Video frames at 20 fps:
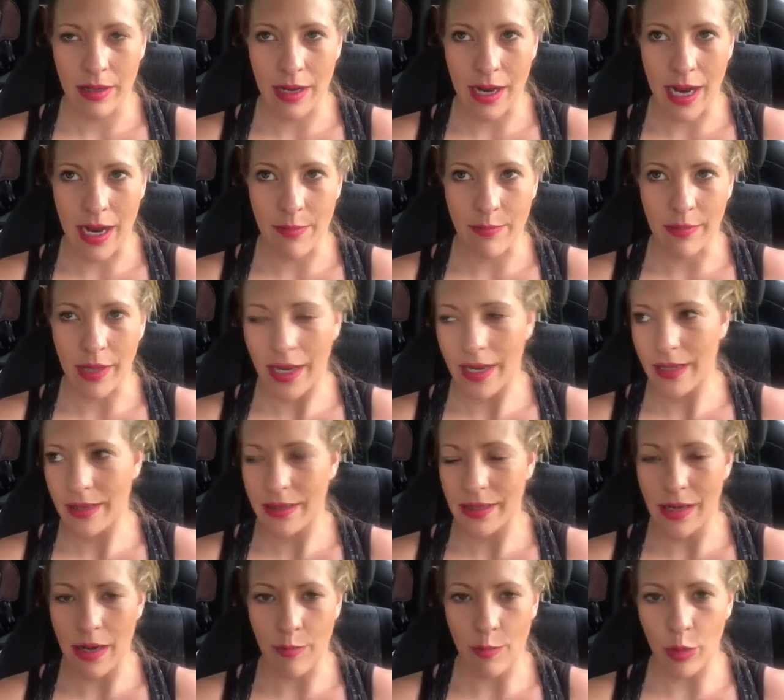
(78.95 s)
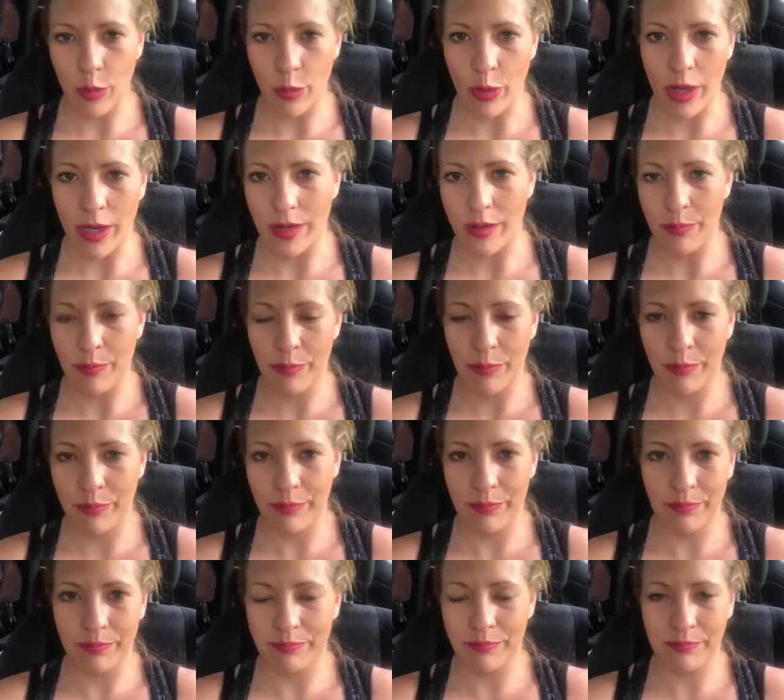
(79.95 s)
I'm like the number one
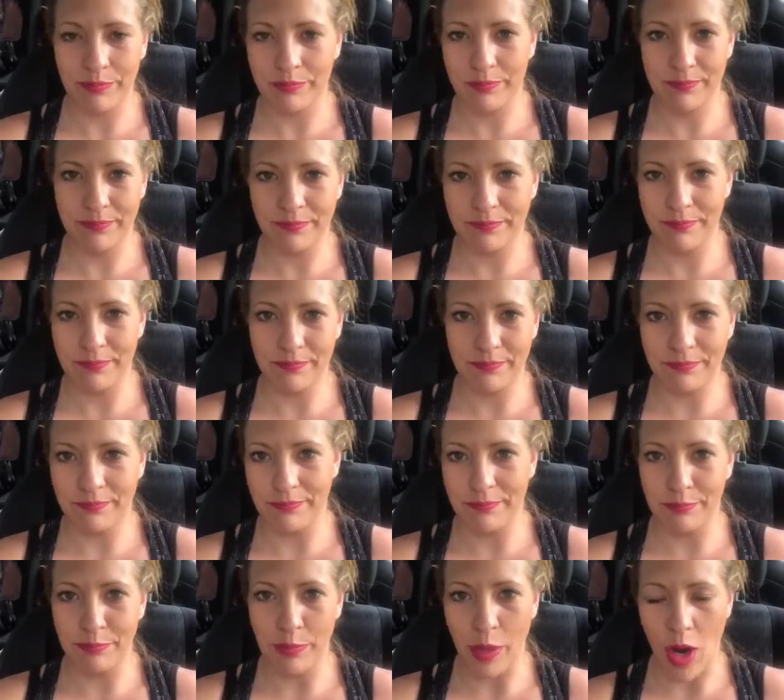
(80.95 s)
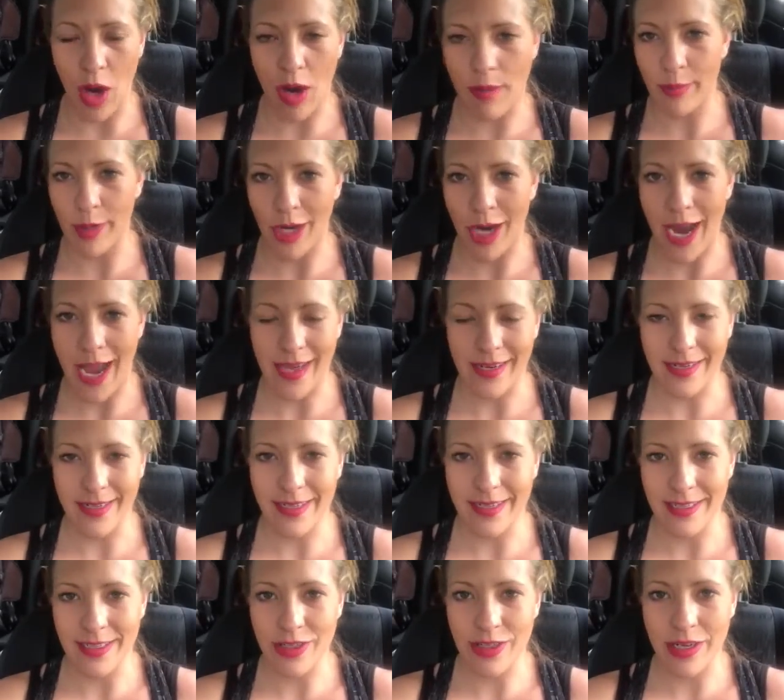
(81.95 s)
bomber at
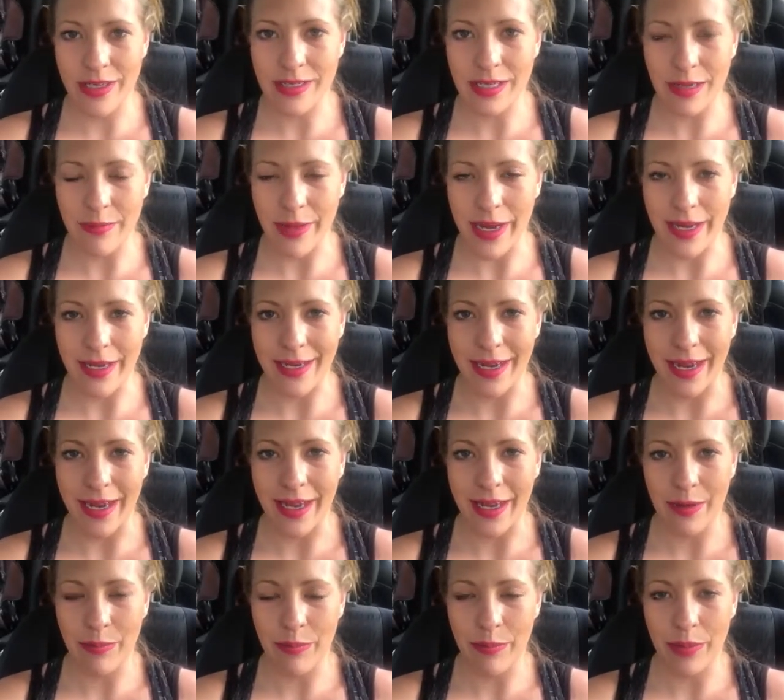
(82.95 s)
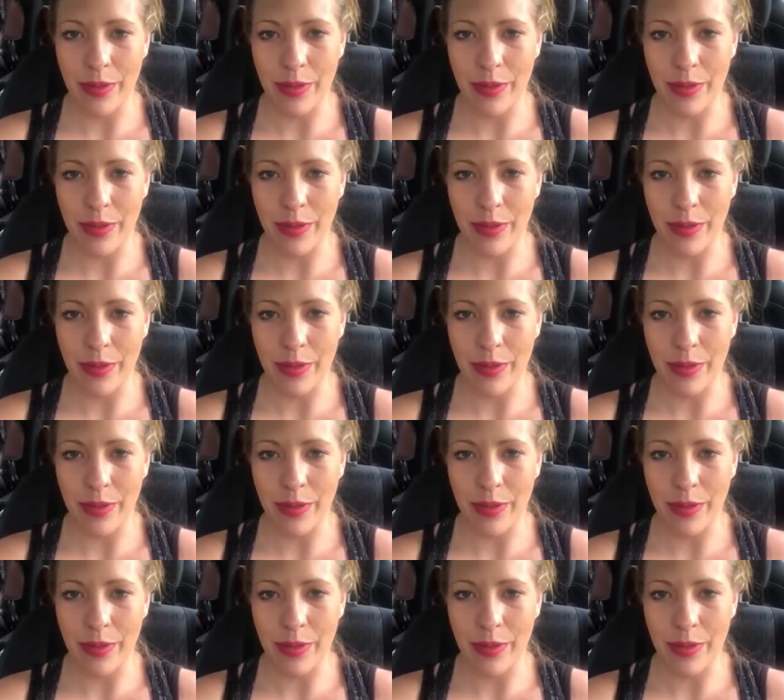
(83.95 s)
it is trusting my gut.